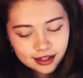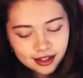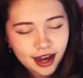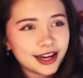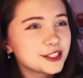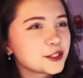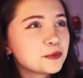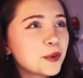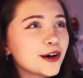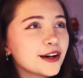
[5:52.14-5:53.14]
I just
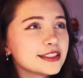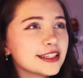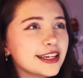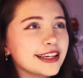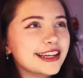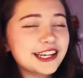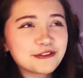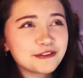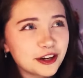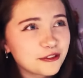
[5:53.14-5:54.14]
put it in
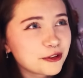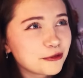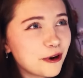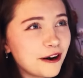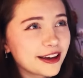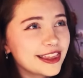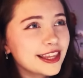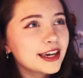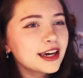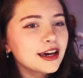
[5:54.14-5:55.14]
front of the wrong
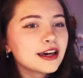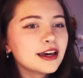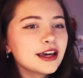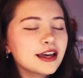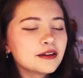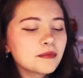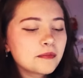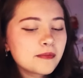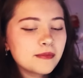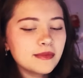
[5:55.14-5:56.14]
thing,
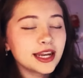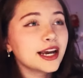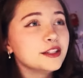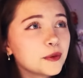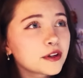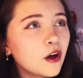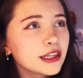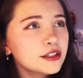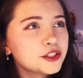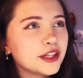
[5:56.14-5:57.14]
and I do
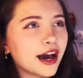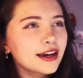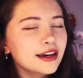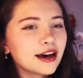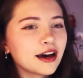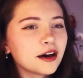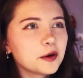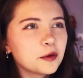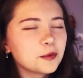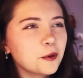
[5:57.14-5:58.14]
acknowledge that, but
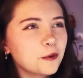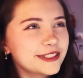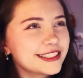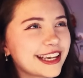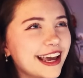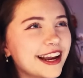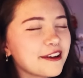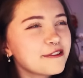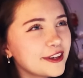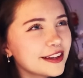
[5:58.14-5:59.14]
once again, I
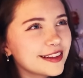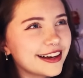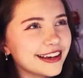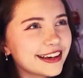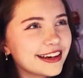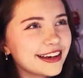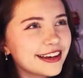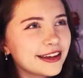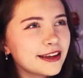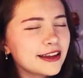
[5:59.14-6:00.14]
feel like
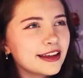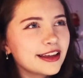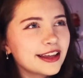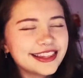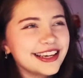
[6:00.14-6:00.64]
the